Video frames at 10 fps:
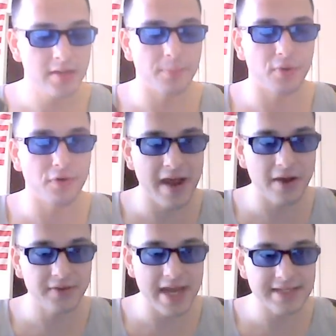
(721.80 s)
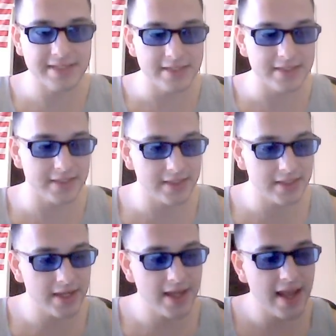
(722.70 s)
the Profound Essence,
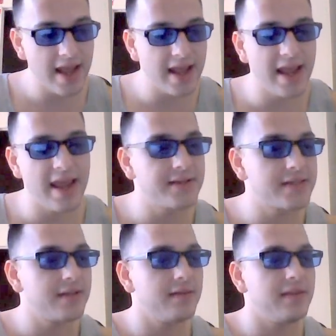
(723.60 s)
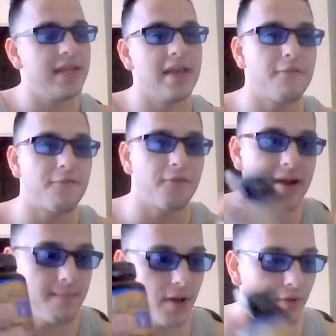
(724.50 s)
and the
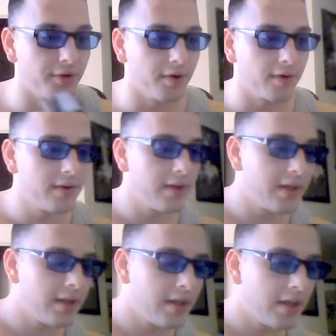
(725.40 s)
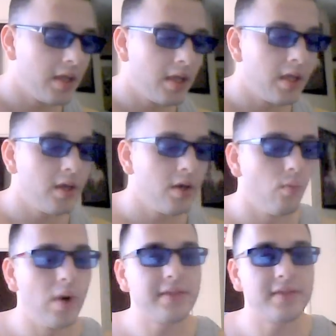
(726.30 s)
Frame Builder.
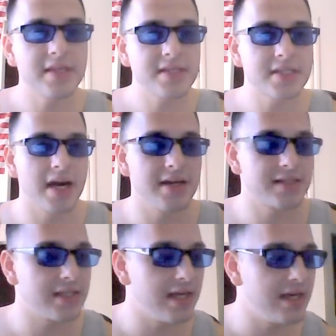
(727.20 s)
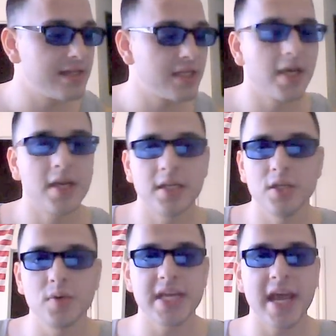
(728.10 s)
What this does is
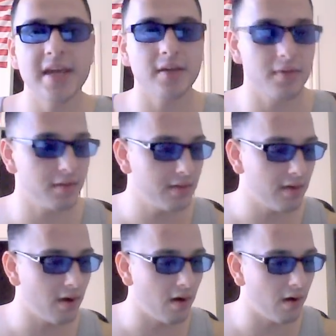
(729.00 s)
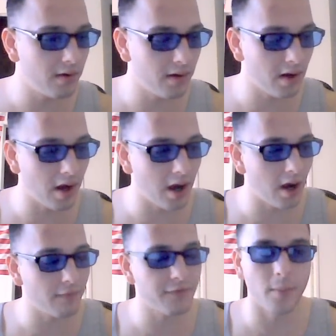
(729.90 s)
you take
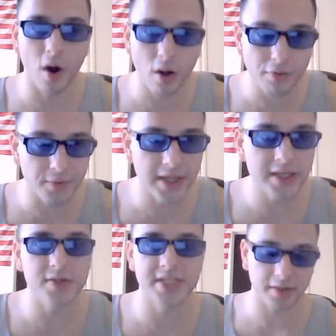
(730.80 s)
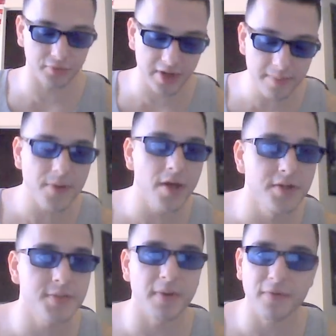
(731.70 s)
from all 3, you take 3
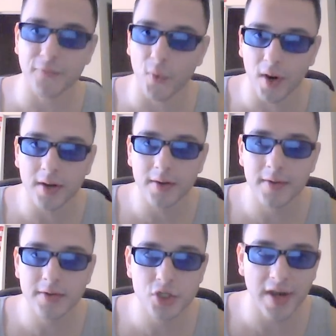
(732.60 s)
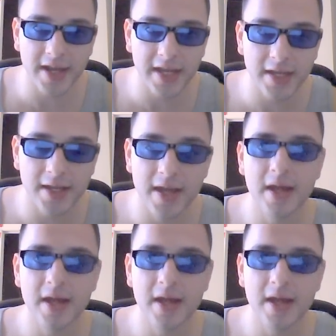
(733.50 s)
pills before training.